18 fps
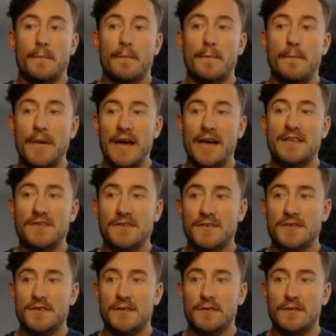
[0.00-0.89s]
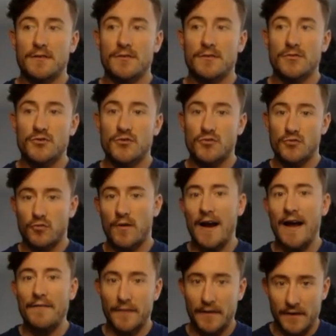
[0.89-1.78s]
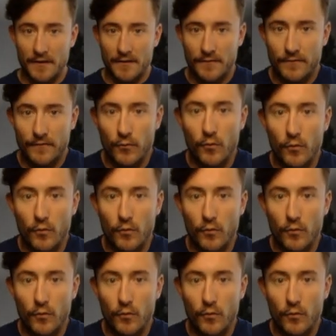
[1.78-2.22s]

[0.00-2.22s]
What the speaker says: best traffic